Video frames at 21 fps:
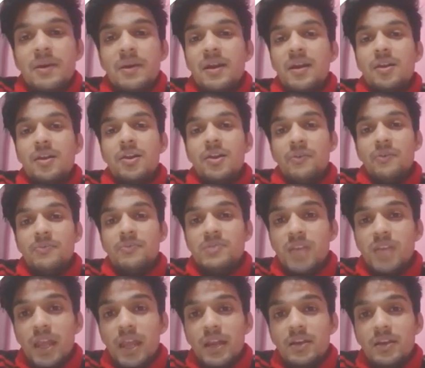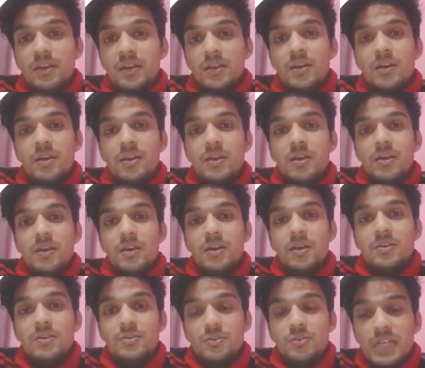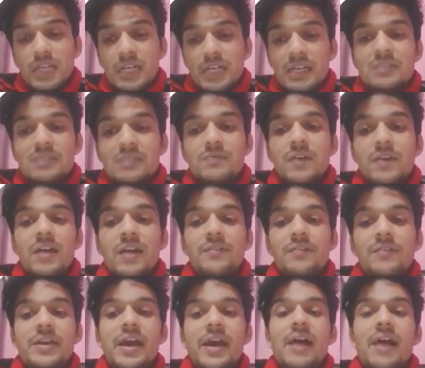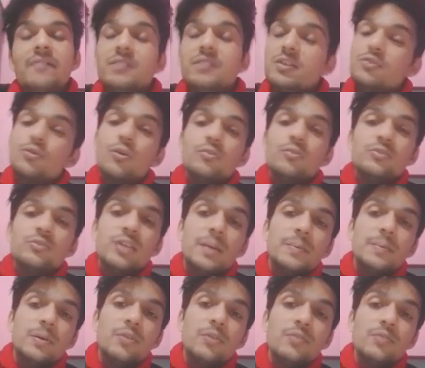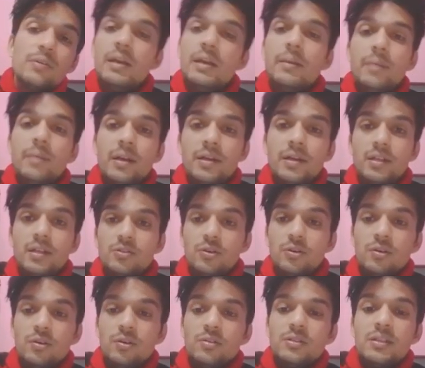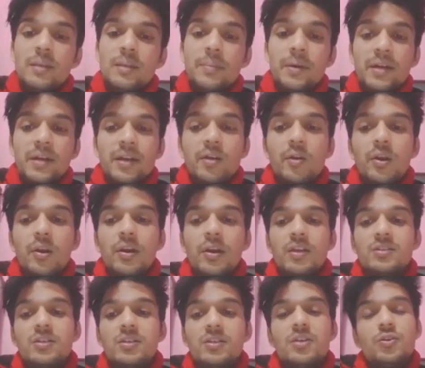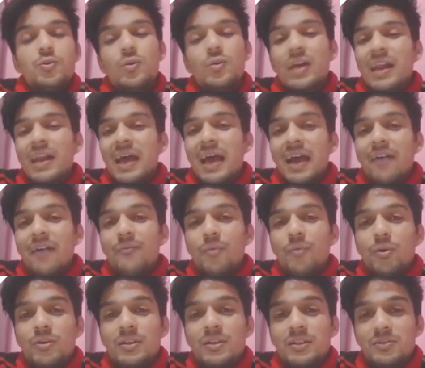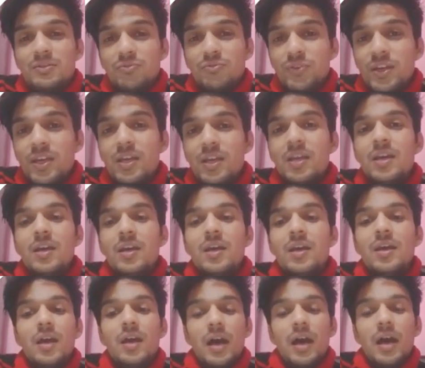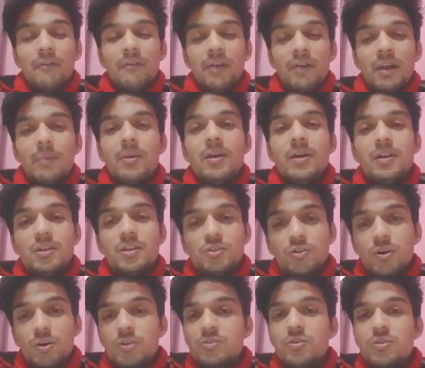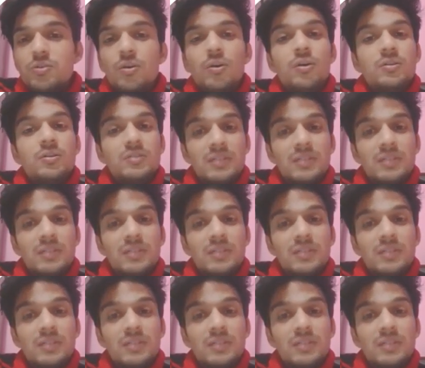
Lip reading: that particular website? So that is why we have this concept of availability zones. In a particular region, you can have more than 3 availability zones